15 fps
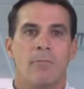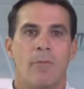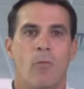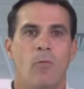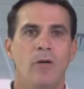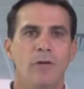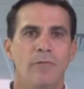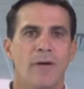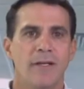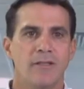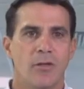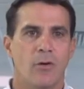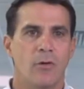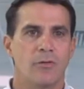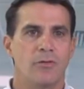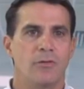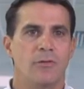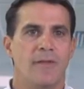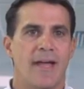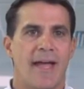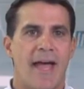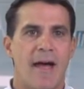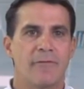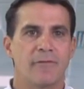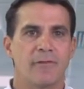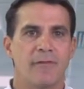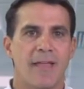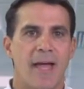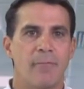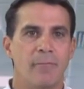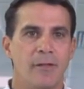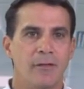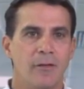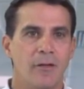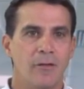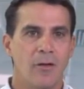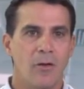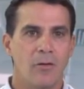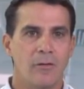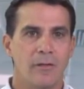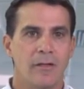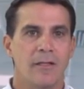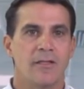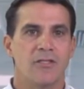But what if I told you that after that meal alone,